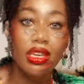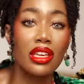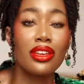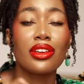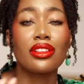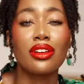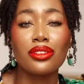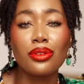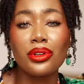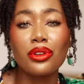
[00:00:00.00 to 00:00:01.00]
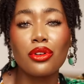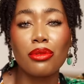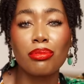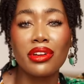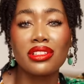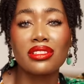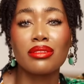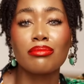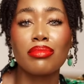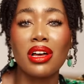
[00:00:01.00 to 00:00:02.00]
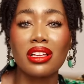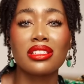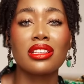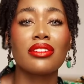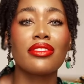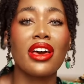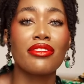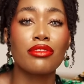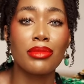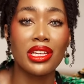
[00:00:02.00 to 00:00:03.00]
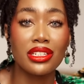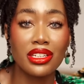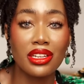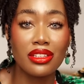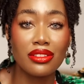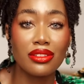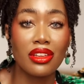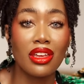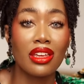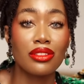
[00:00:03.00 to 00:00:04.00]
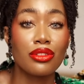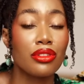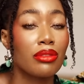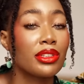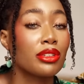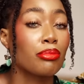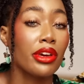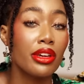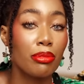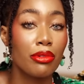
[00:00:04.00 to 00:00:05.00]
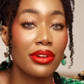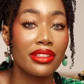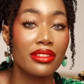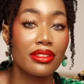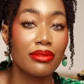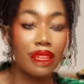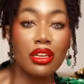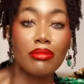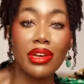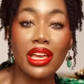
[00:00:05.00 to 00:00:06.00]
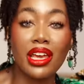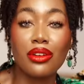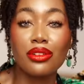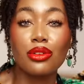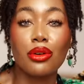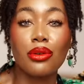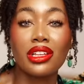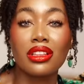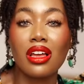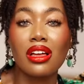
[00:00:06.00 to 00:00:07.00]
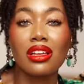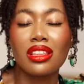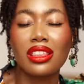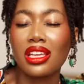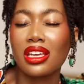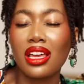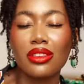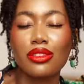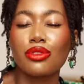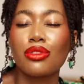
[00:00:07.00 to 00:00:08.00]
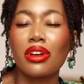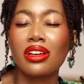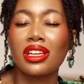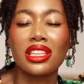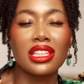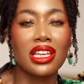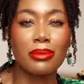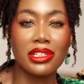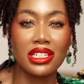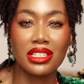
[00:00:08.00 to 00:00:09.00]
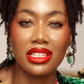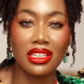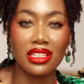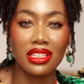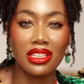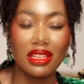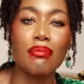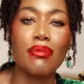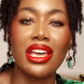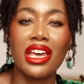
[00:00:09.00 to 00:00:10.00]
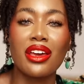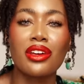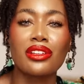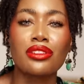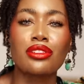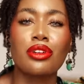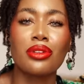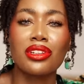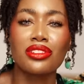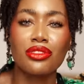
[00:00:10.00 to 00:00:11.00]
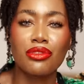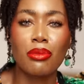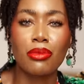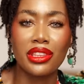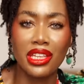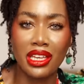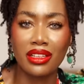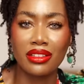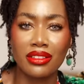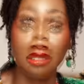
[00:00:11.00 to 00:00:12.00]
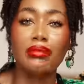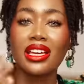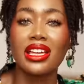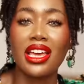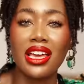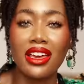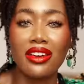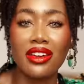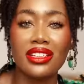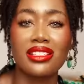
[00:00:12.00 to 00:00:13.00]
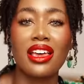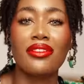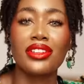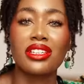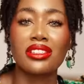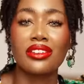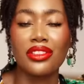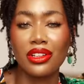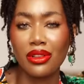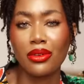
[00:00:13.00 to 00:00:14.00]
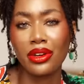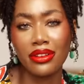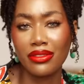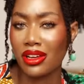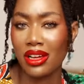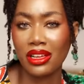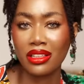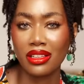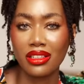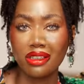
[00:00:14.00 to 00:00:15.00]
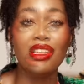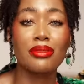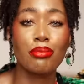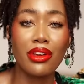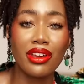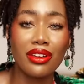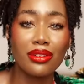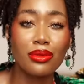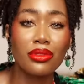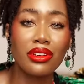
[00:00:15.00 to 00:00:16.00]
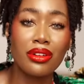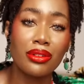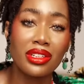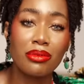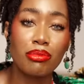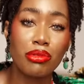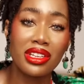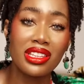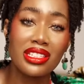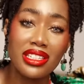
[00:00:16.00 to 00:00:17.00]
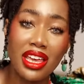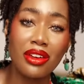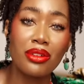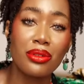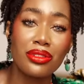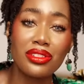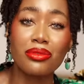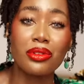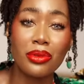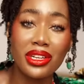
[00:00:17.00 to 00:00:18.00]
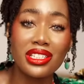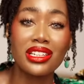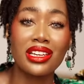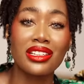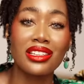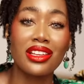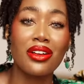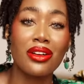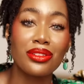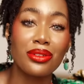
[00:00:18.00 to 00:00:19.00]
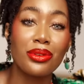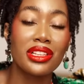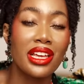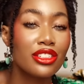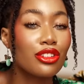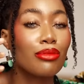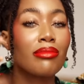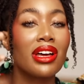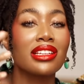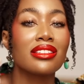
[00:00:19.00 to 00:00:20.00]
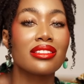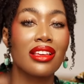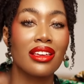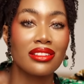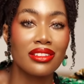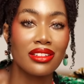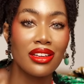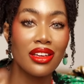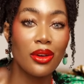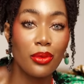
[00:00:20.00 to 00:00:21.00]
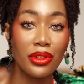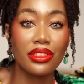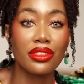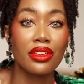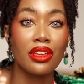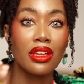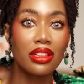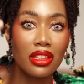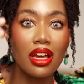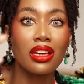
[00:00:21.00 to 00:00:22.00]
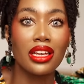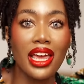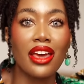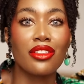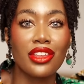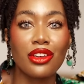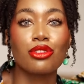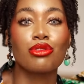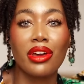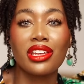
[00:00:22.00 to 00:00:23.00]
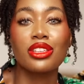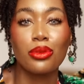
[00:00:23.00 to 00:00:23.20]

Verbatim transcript: You can also incorporate some positive affirmations and turn them into prayer points. My hair is growing long, thick, and strong in the name of Jesus. My hair is nourished from within. My hair is evident of the glory of God. These prayers will not only bring these hair goals to fruition, they'll also align your mindset with long hair that you're trying to